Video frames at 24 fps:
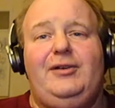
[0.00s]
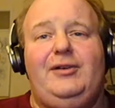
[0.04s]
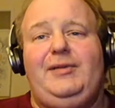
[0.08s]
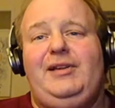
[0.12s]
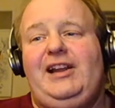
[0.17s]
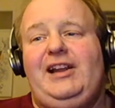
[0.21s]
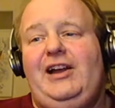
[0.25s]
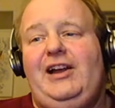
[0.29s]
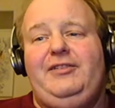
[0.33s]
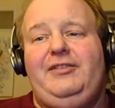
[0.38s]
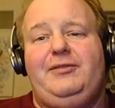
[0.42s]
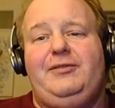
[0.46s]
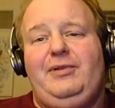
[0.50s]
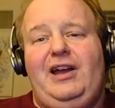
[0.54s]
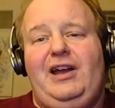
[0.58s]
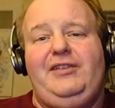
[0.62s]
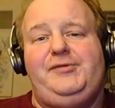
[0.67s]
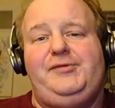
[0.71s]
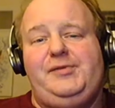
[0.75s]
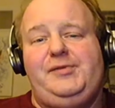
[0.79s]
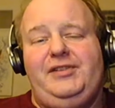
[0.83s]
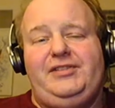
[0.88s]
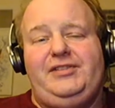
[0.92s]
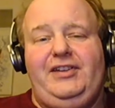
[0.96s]
I mean, I would buy it
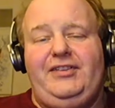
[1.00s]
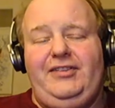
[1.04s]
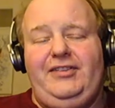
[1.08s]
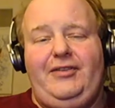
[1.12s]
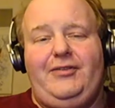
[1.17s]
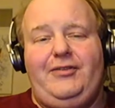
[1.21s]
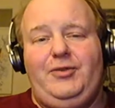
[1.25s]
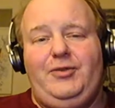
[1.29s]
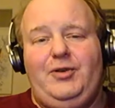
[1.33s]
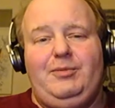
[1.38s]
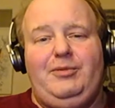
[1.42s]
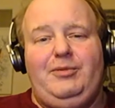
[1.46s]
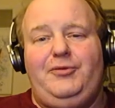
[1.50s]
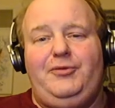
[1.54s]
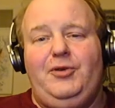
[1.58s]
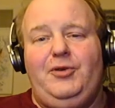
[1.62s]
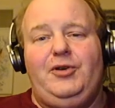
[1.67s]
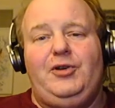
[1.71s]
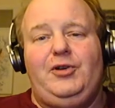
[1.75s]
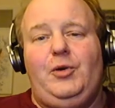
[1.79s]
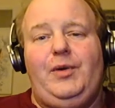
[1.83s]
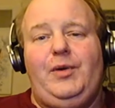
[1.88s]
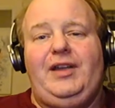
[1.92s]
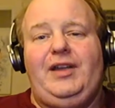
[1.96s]
from the Disney store before
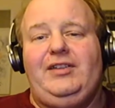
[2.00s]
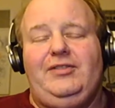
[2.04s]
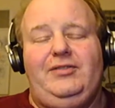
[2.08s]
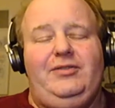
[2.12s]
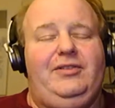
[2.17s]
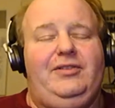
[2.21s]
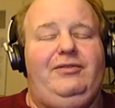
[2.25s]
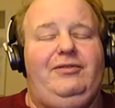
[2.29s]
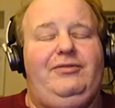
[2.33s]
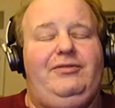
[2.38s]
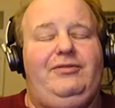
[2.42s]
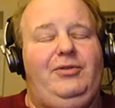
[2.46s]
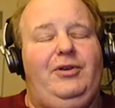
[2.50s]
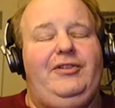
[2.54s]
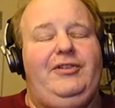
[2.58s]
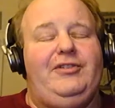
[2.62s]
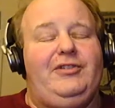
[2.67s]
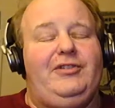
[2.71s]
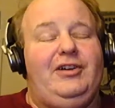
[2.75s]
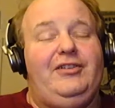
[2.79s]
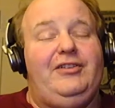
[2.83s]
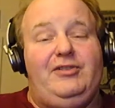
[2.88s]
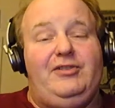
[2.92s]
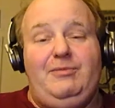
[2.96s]
going into a Toys
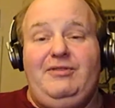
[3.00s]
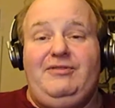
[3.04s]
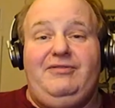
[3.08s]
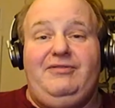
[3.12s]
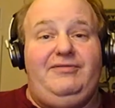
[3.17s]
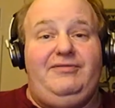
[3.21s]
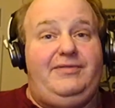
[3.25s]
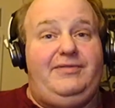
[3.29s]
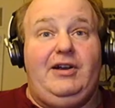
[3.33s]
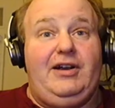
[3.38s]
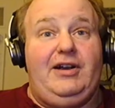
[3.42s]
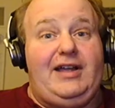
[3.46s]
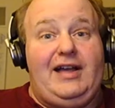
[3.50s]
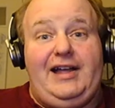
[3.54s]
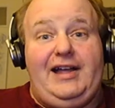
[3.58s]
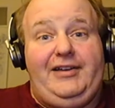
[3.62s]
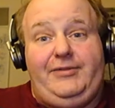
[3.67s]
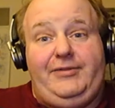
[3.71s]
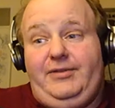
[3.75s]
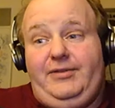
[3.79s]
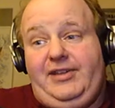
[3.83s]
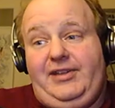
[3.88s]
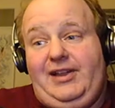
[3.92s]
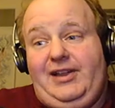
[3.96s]
R Us, to be very
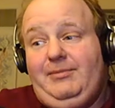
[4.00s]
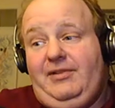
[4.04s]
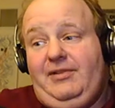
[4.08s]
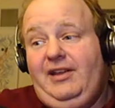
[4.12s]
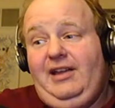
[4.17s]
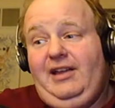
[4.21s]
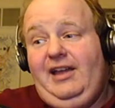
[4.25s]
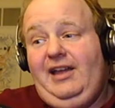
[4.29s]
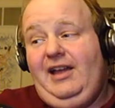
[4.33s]
honest with you.